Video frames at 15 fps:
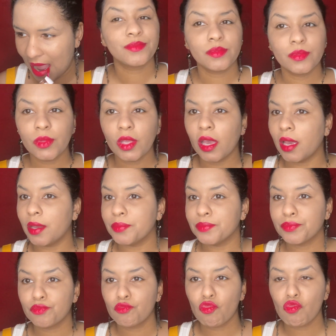Okay.
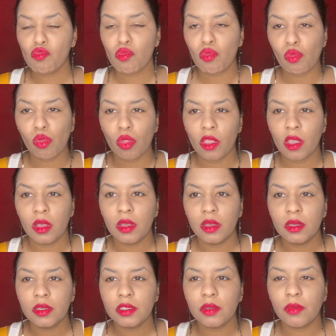
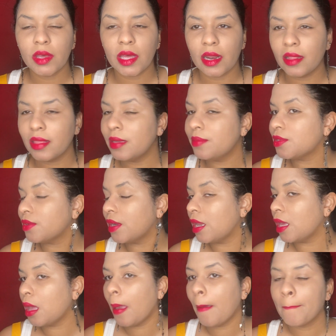So we got our lips
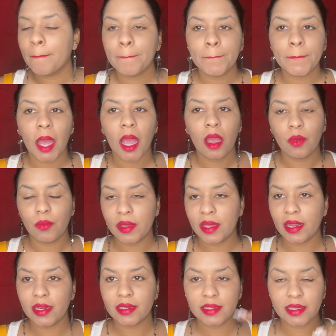ready. We got
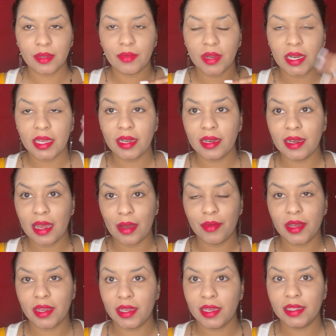our skin ready. Now we're
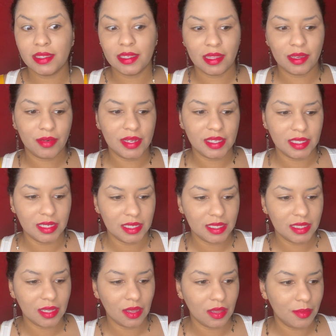going to get to the craziness.
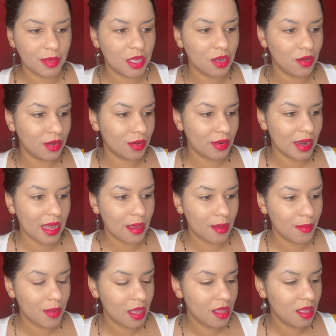So let me go and
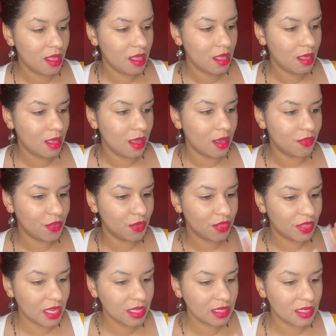grab a few
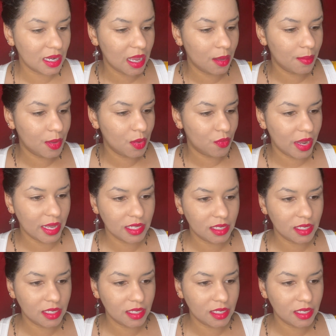things and I'll be right